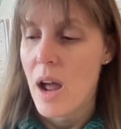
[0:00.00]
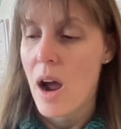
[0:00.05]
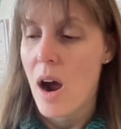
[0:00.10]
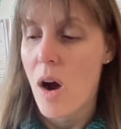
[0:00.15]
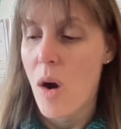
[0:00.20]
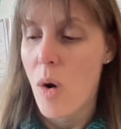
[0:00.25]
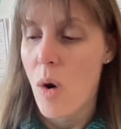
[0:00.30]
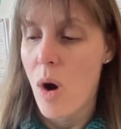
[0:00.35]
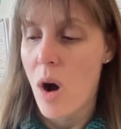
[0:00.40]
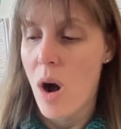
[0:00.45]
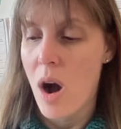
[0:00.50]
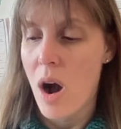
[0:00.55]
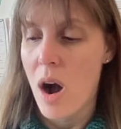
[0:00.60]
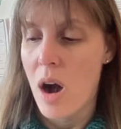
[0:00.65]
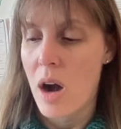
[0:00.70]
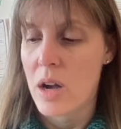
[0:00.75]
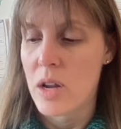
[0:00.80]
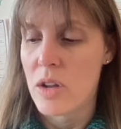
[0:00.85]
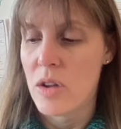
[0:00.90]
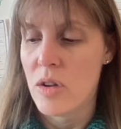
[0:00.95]

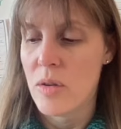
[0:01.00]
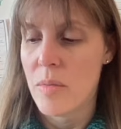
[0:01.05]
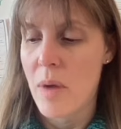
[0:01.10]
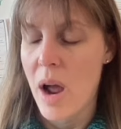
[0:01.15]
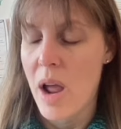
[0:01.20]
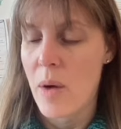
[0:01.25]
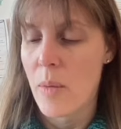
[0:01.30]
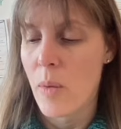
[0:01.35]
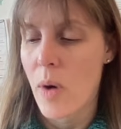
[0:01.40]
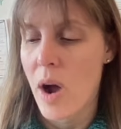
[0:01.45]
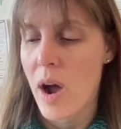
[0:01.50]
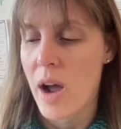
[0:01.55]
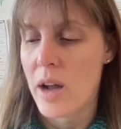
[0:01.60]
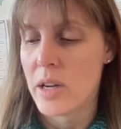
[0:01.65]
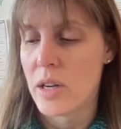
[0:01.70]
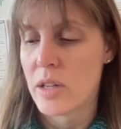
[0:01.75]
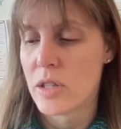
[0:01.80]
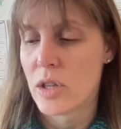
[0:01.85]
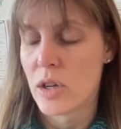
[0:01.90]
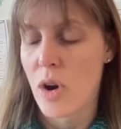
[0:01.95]
Or you might
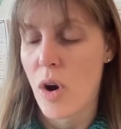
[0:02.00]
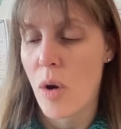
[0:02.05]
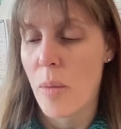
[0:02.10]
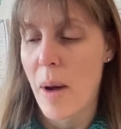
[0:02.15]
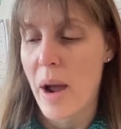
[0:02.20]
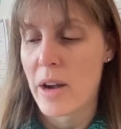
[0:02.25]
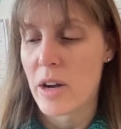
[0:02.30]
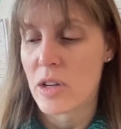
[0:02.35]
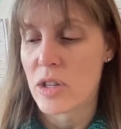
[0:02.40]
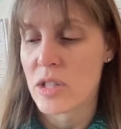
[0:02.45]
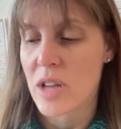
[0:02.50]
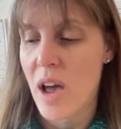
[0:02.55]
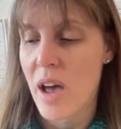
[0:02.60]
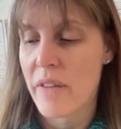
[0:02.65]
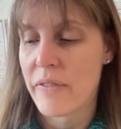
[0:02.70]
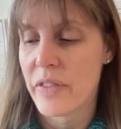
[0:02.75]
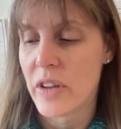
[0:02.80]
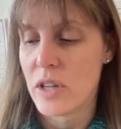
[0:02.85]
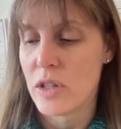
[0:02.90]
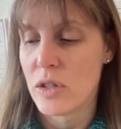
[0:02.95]
want to go by
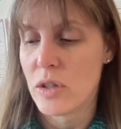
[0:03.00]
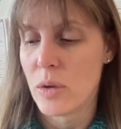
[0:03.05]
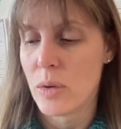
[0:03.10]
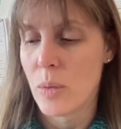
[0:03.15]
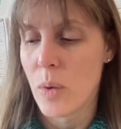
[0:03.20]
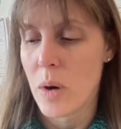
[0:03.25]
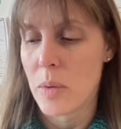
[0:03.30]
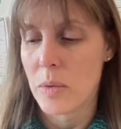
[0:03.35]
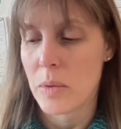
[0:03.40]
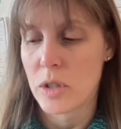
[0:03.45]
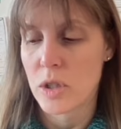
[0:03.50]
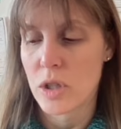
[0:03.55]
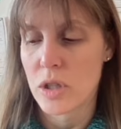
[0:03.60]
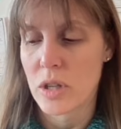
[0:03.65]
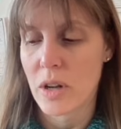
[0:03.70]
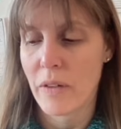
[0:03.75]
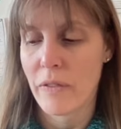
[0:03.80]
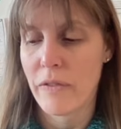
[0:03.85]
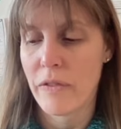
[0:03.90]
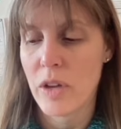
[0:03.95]
yourself and do one with just
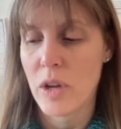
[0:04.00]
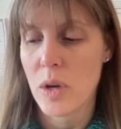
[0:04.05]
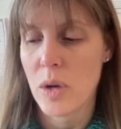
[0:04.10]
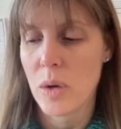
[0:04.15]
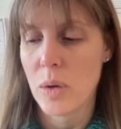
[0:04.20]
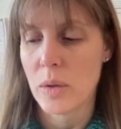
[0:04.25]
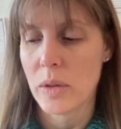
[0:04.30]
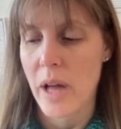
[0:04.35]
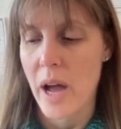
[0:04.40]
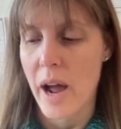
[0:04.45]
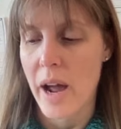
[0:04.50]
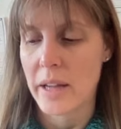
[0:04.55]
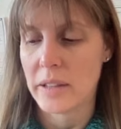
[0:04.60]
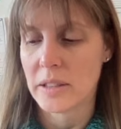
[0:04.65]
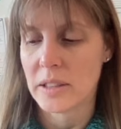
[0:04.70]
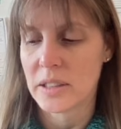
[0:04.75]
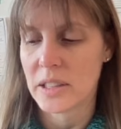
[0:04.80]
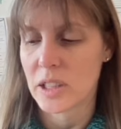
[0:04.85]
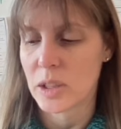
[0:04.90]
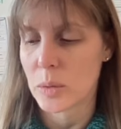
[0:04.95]
a few
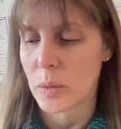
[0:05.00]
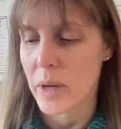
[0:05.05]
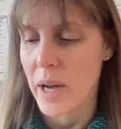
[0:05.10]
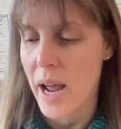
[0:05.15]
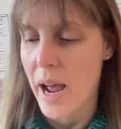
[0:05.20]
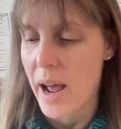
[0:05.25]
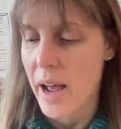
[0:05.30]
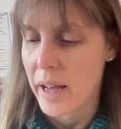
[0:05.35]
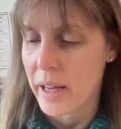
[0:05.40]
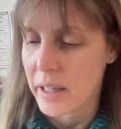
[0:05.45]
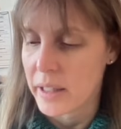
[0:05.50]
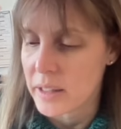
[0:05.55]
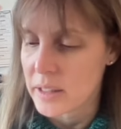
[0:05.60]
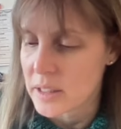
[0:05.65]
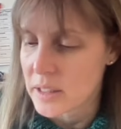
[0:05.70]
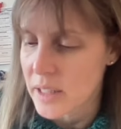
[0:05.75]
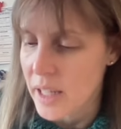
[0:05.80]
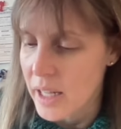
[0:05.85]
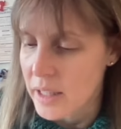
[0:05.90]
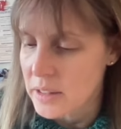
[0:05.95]
lines. This one
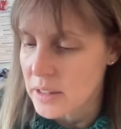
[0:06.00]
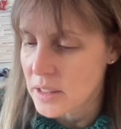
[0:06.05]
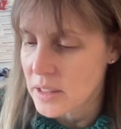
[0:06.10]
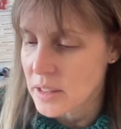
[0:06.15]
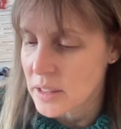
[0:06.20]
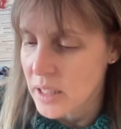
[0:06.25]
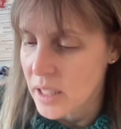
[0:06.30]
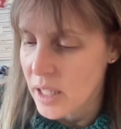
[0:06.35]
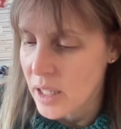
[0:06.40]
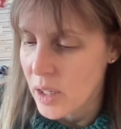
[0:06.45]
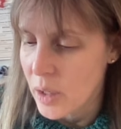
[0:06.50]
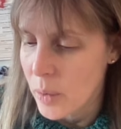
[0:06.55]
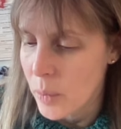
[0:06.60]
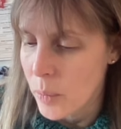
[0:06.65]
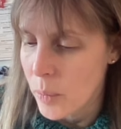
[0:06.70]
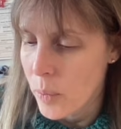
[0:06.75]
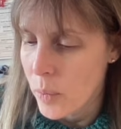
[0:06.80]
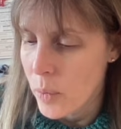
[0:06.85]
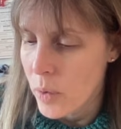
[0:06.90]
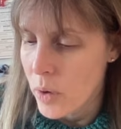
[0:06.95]
has, let's see,
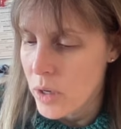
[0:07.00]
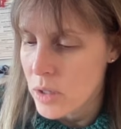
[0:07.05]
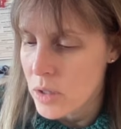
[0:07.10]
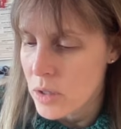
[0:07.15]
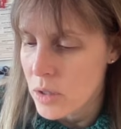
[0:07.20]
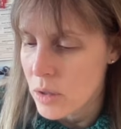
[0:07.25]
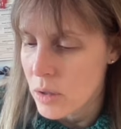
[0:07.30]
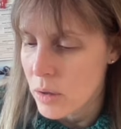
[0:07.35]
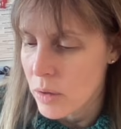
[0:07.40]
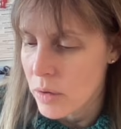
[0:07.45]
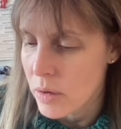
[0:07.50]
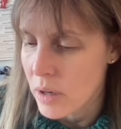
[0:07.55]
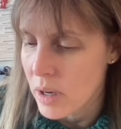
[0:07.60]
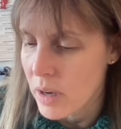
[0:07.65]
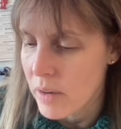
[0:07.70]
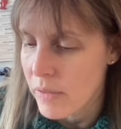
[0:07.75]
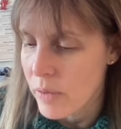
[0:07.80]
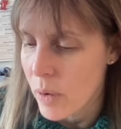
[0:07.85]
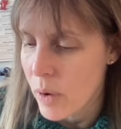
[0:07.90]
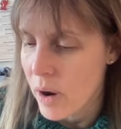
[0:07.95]
one, two,
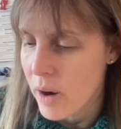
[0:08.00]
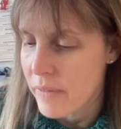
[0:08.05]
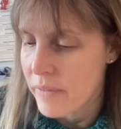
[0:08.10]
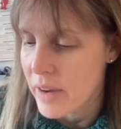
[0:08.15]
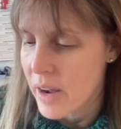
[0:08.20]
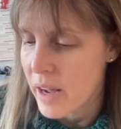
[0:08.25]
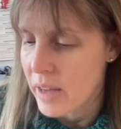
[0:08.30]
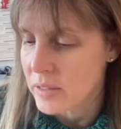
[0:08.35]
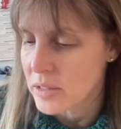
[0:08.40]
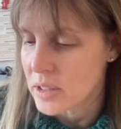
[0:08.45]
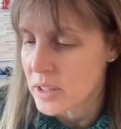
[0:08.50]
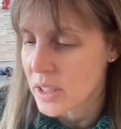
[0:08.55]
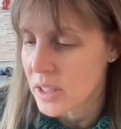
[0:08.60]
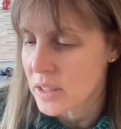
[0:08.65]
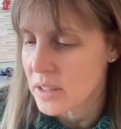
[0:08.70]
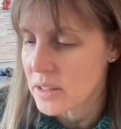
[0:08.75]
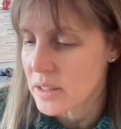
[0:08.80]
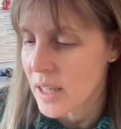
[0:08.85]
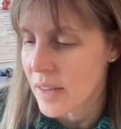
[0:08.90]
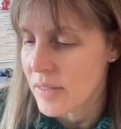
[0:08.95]
three, four, five,
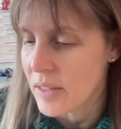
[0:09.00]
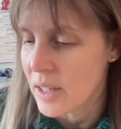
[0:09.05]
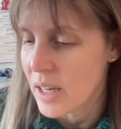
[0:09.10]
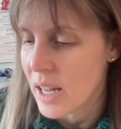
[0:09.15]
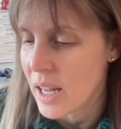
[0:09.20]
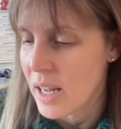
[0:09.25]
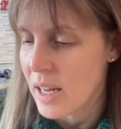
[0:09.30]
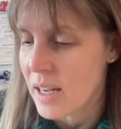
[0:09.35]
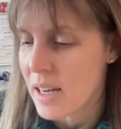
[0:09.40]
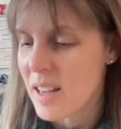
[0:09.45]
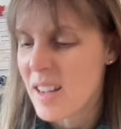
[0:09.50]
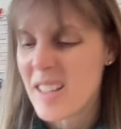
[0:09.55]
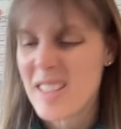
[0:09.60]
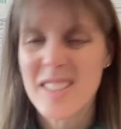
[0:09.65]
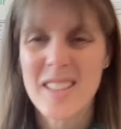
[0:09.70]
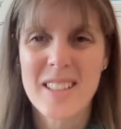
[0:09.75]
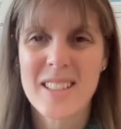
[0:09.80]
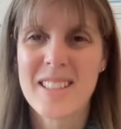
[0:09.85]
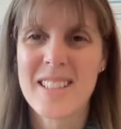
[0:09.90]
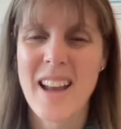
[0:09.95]
six, seven, eight,
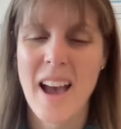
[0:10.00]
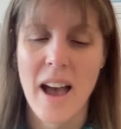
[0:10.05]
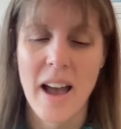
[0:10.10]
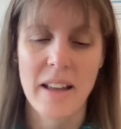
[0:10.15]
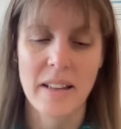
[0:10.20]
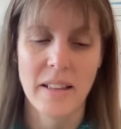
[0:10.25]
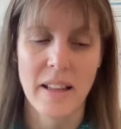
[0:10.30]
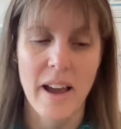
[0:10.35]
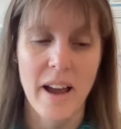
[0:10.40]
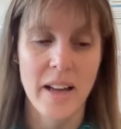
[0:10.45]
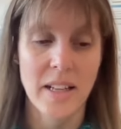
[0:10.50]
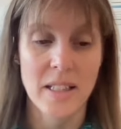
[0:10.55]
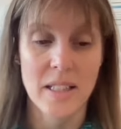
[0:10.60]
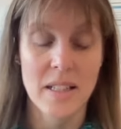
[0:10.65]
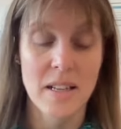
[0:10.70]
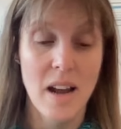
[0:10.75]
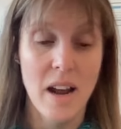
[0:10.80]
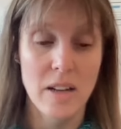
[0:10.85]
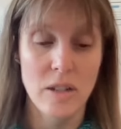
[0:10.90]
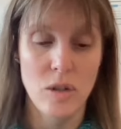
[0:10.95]
just nine lines,
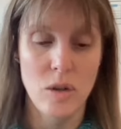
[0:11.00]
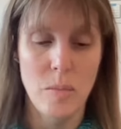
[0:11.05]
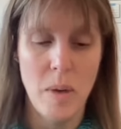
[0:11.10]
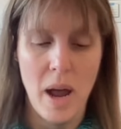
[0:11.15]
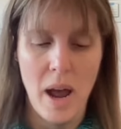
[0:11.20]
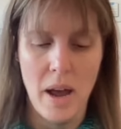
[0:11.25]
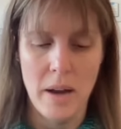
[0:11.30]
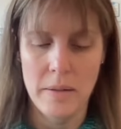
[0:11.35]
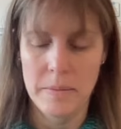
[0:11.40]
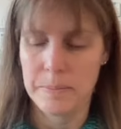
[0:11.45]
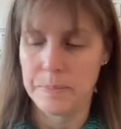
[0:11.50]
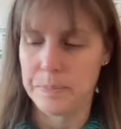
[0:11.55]
not too bad.